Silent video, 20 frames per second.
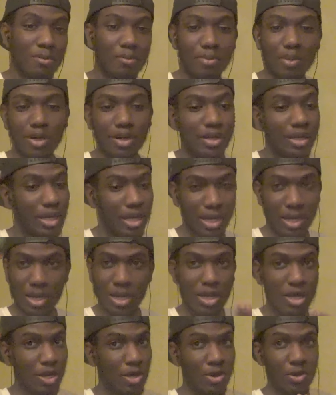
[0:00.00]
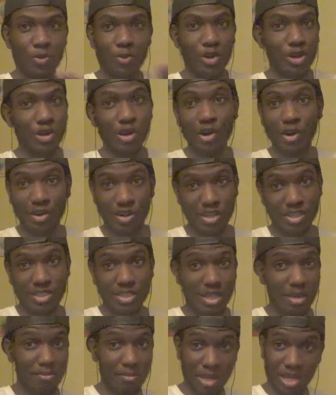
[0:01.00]
but
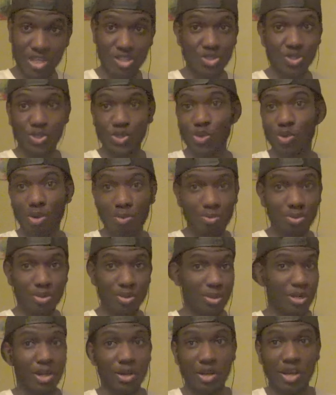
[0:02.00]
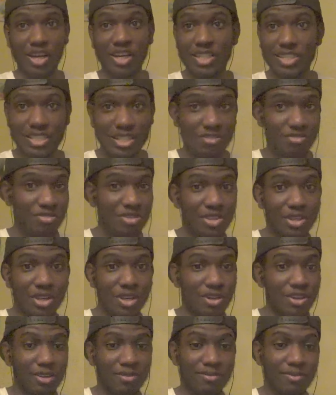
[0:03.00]
regardless, I'm making sure I'm putting out content for
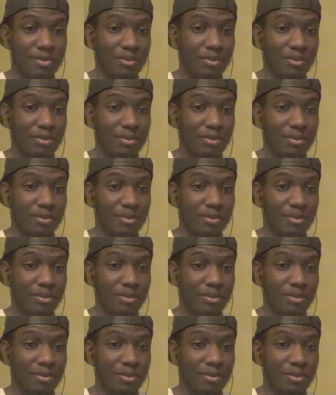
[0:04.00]
y'all.